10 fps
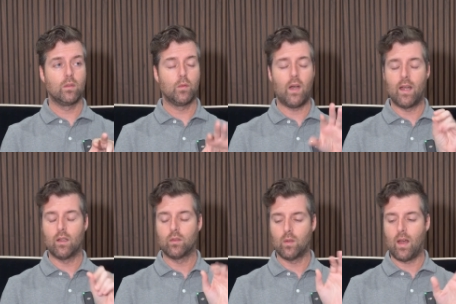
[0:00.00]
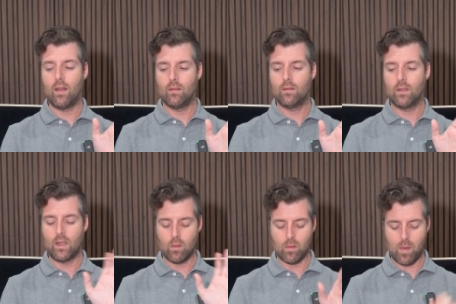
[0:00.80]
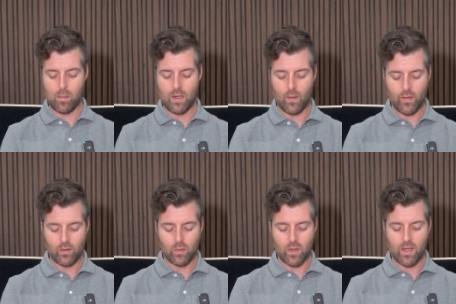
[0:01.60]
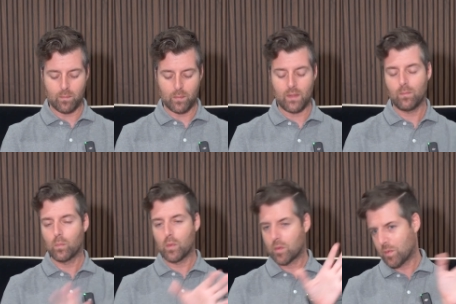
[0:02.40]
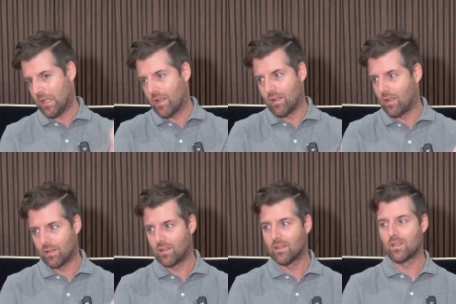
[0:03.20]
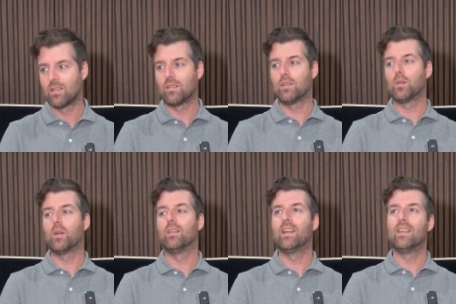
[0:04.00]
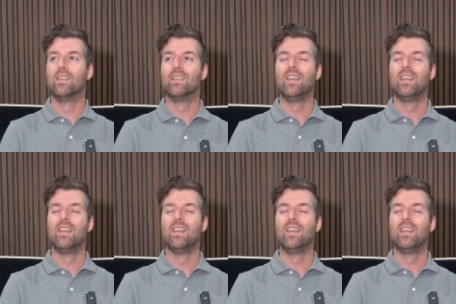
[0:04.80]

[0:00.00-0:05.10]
file. So I, I don't remember now if this is right, but let's pretend it is because it's just a story, right?